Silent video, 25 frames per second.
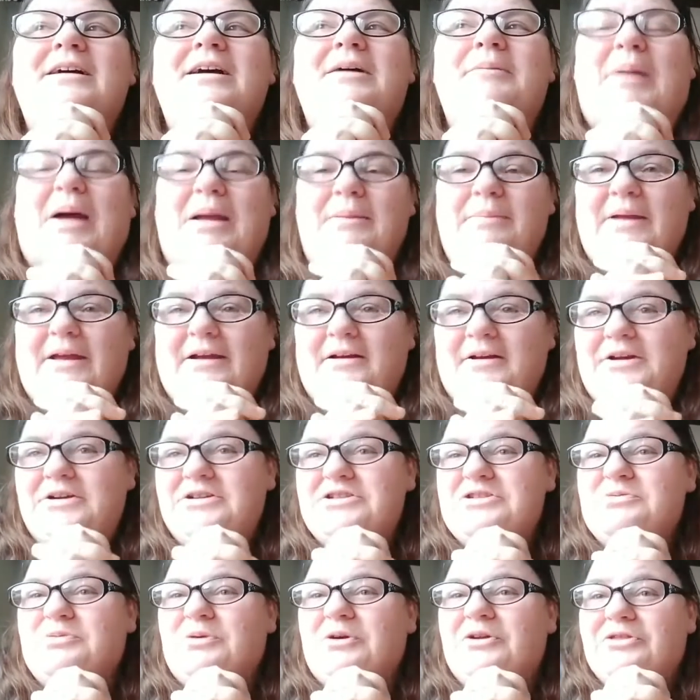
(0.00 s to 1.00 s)
My
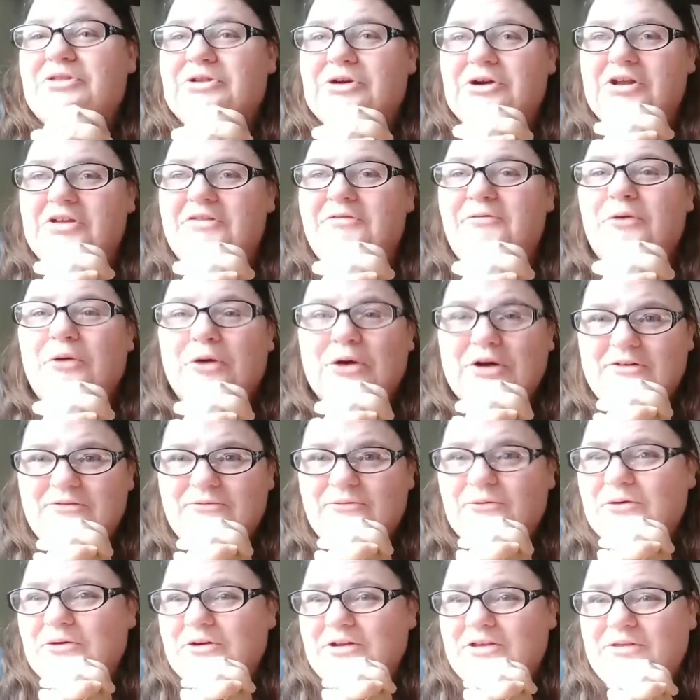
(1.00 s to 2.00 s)
parents were 34 and
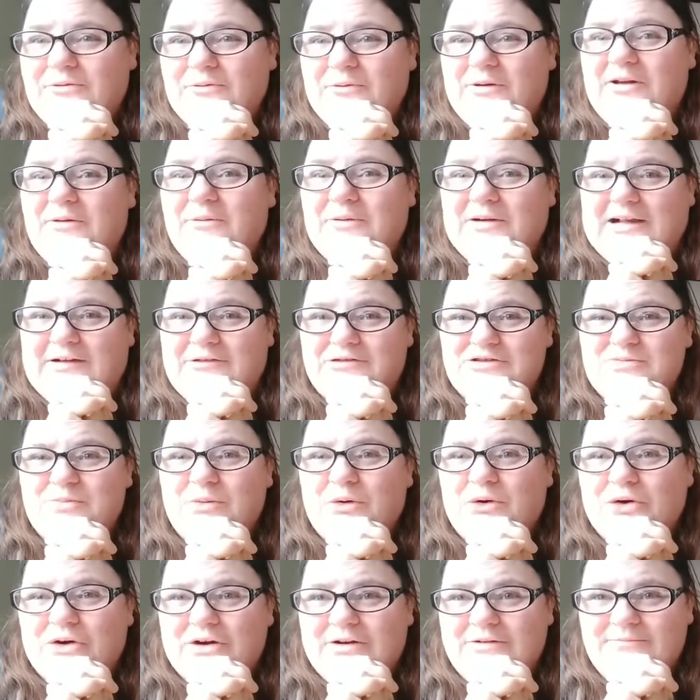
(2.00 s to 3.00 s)
43 when I was
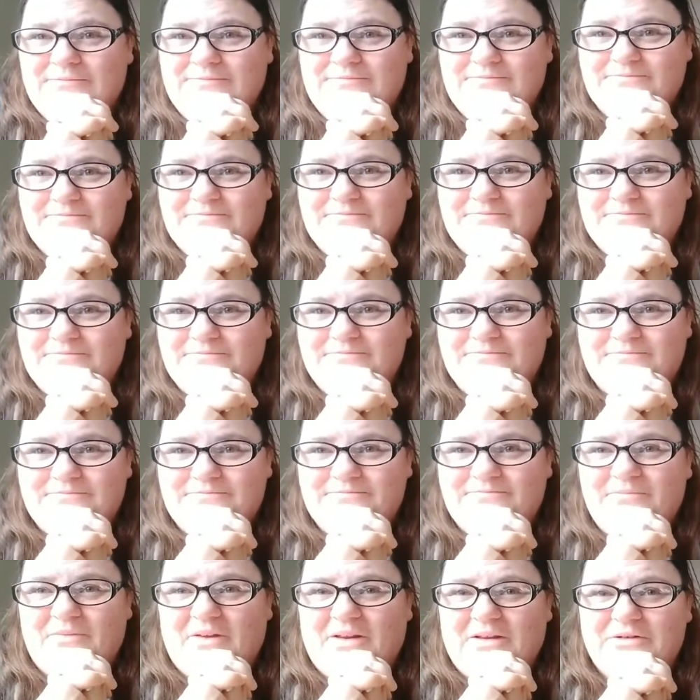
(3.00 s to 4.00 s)
born.
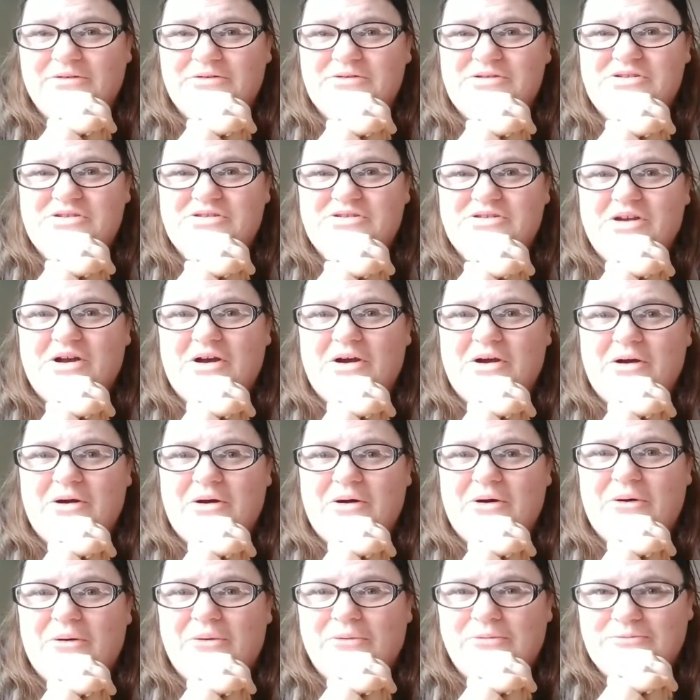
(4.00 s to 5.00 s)

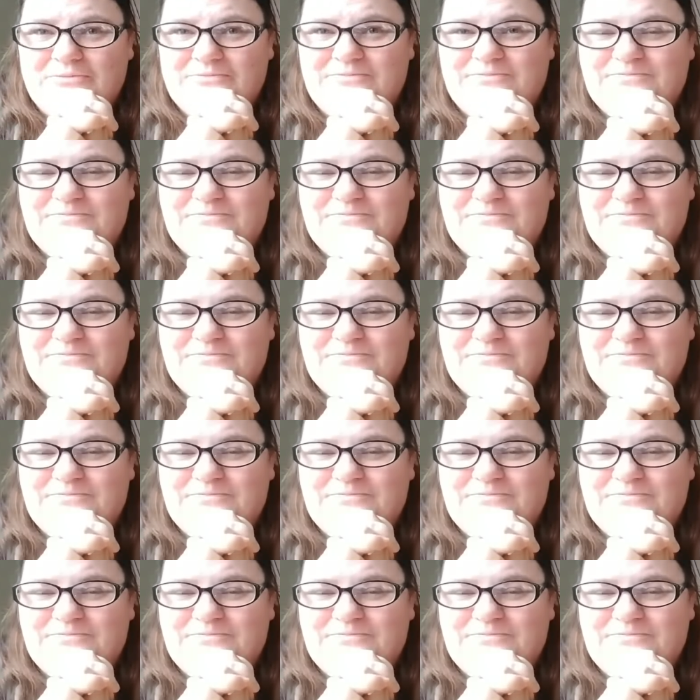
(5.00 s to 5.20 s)
So,